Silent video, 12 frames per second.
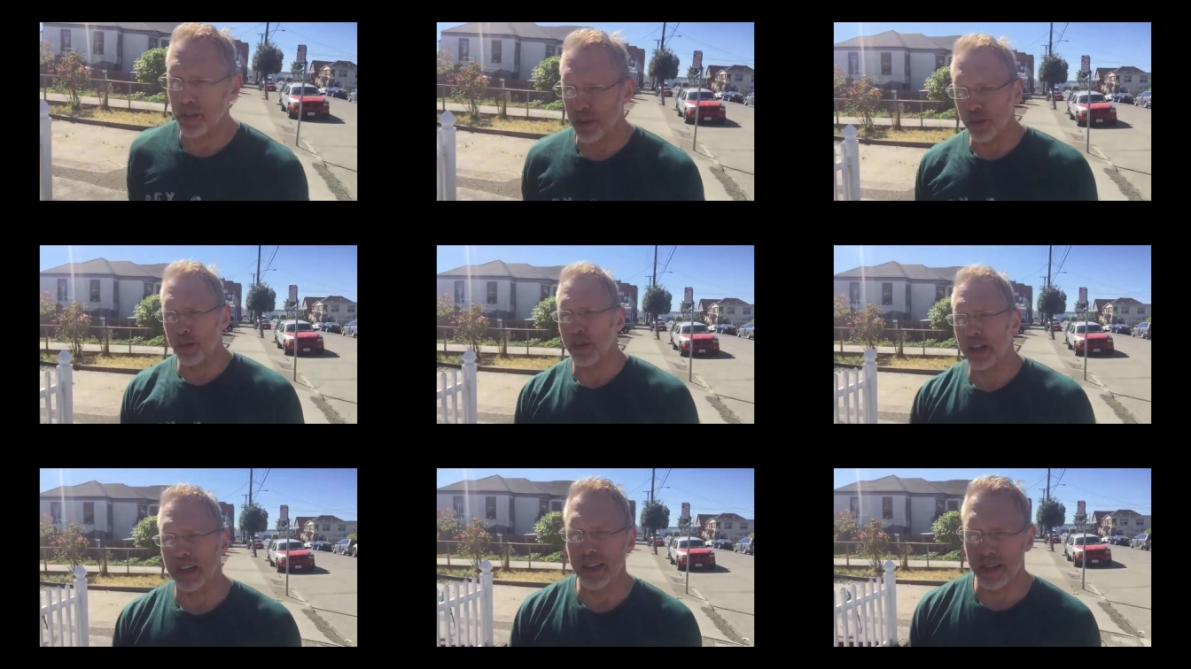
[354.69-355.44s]
to
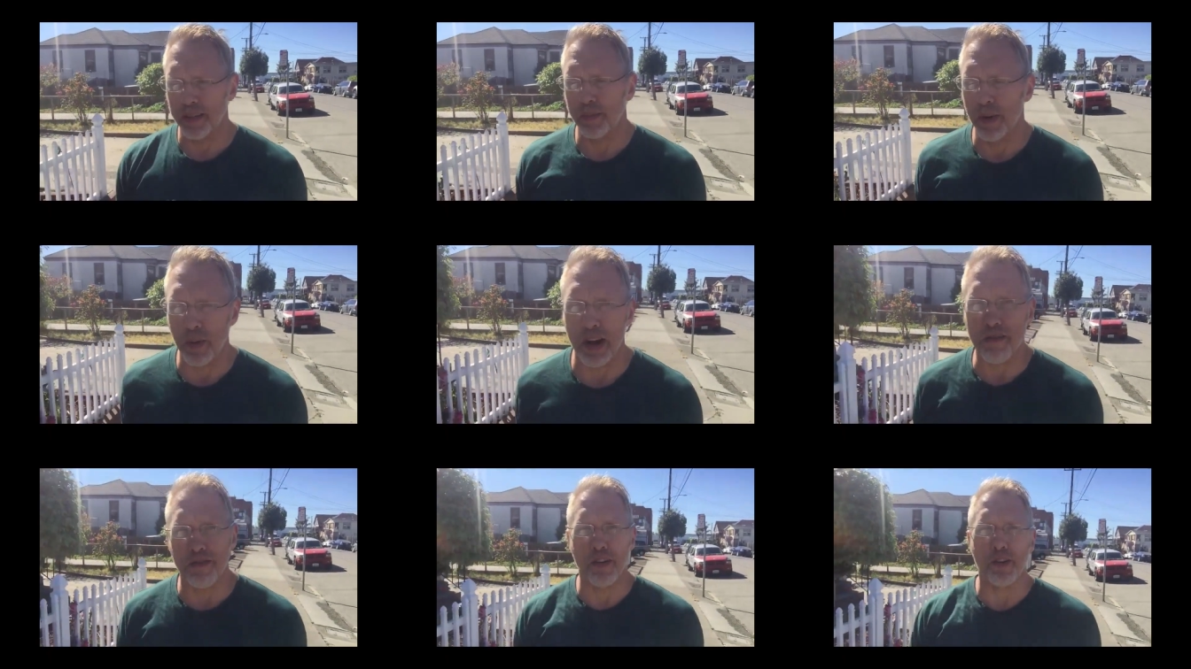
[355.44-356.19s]
uh, my
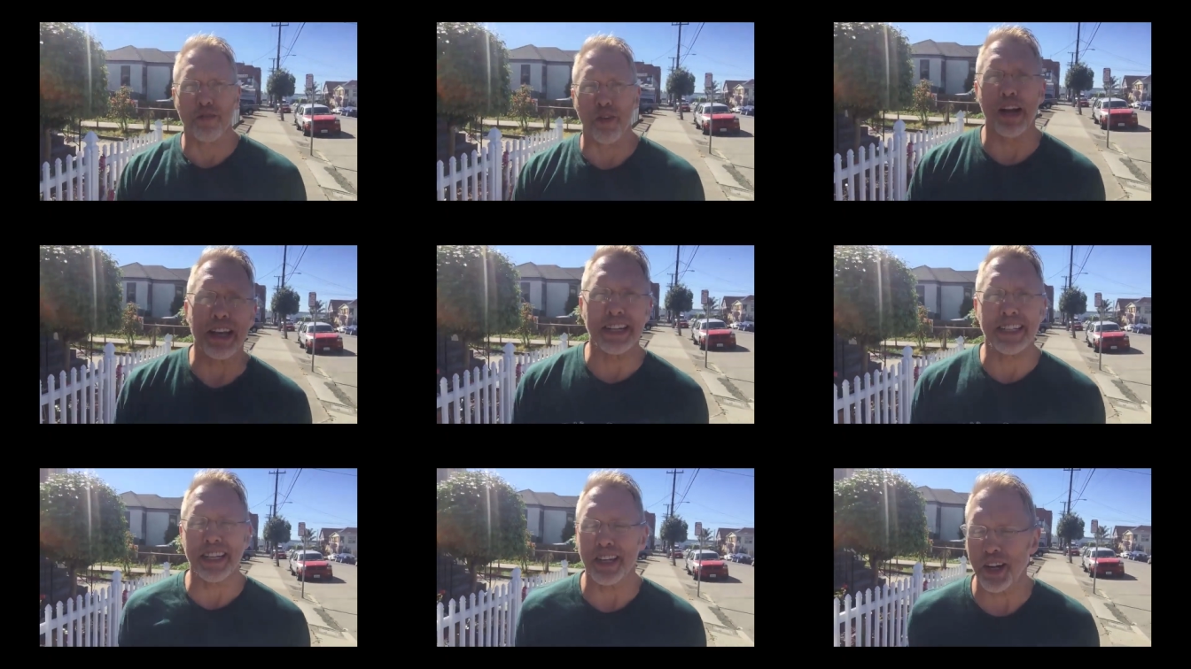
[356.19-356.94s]
white folk
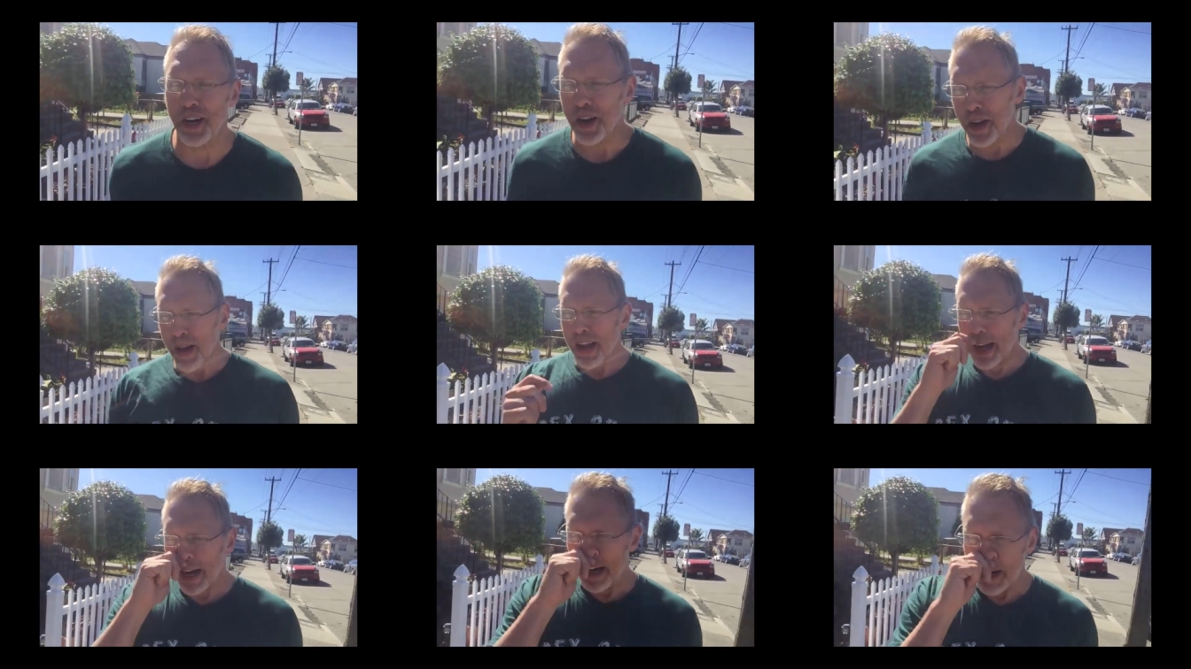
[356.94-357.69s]
friends here,
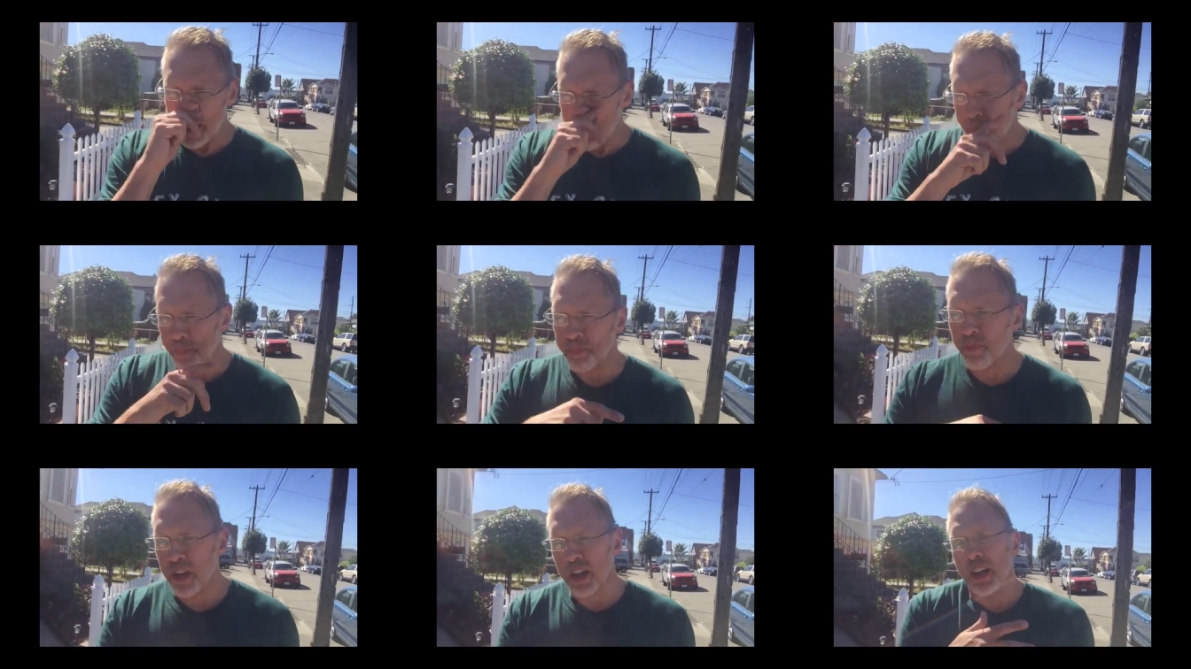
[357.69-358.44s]
um,